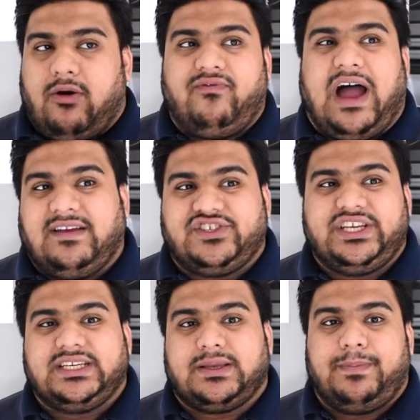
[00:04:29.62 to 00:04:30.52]

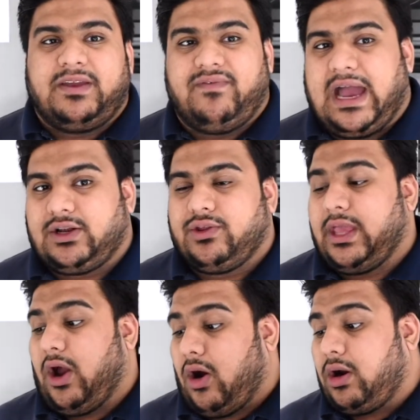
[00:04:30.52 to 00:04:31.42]
5G is a big factor,
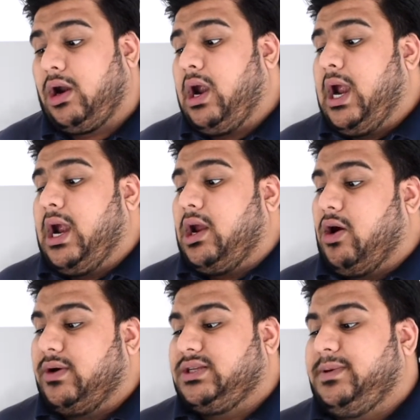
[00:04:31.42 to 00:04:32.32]
they are
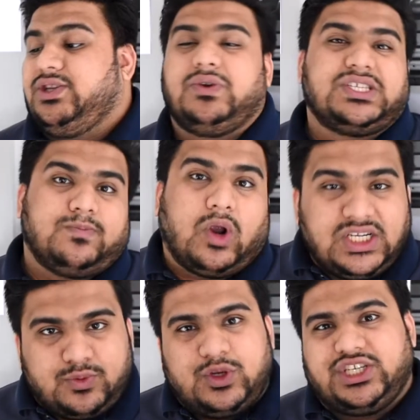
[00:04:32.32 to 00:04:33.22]
going to be doing
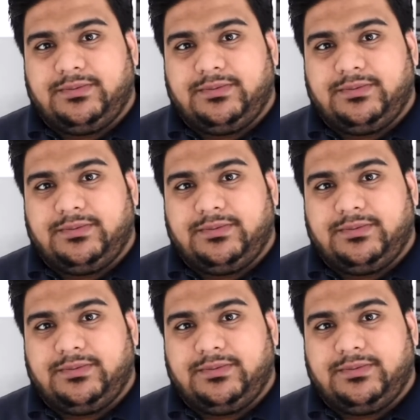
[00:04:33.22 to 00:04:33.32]
smart switching